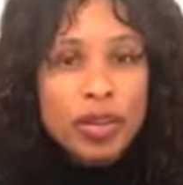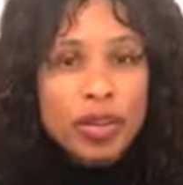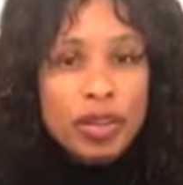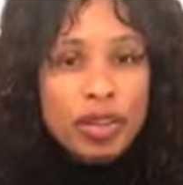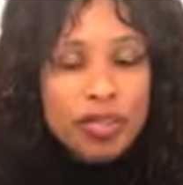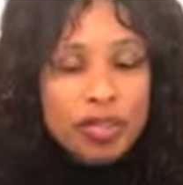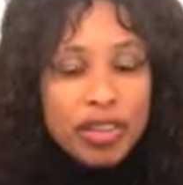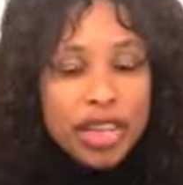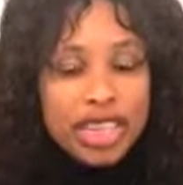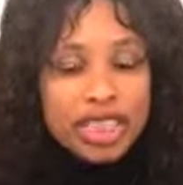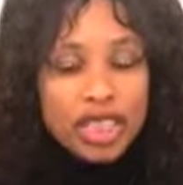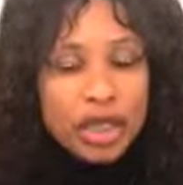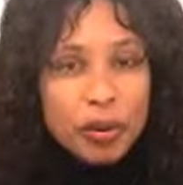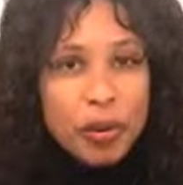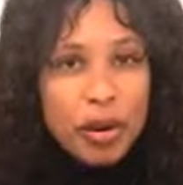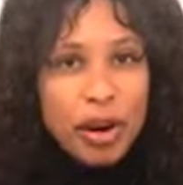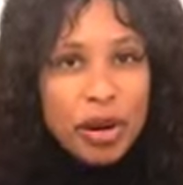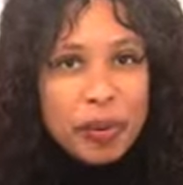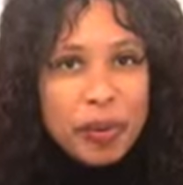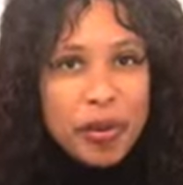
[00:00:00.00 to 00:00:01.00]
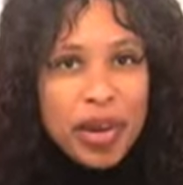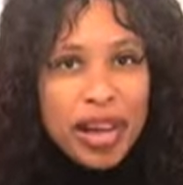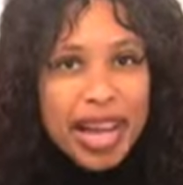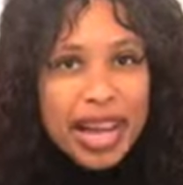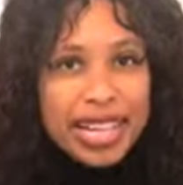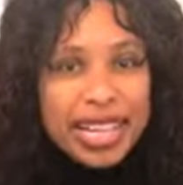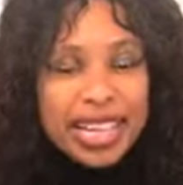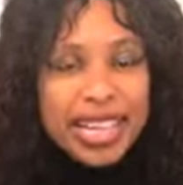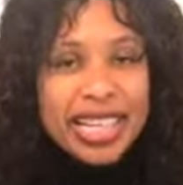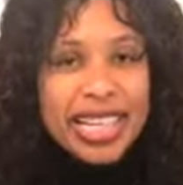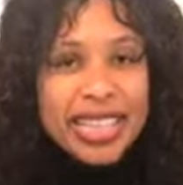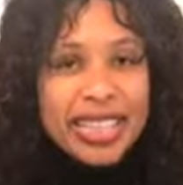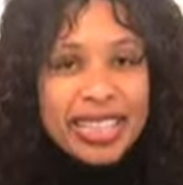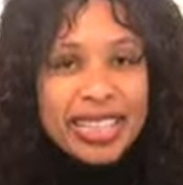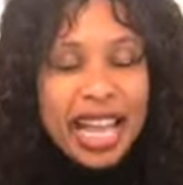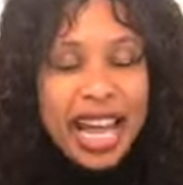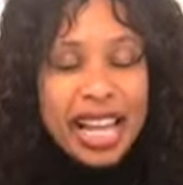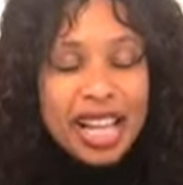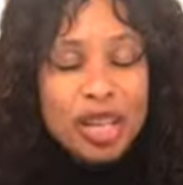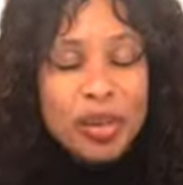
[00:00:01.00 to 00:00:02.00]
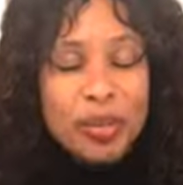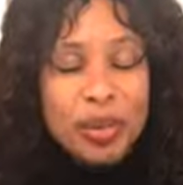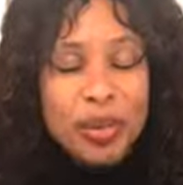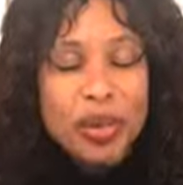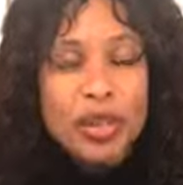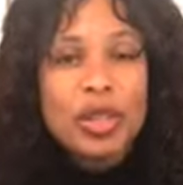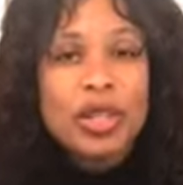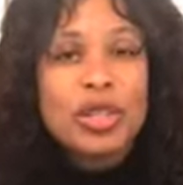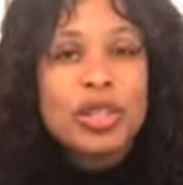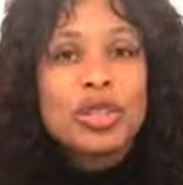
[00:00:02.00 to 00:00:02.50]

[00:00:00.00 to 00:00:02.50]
The fleshy part behind it is soluble.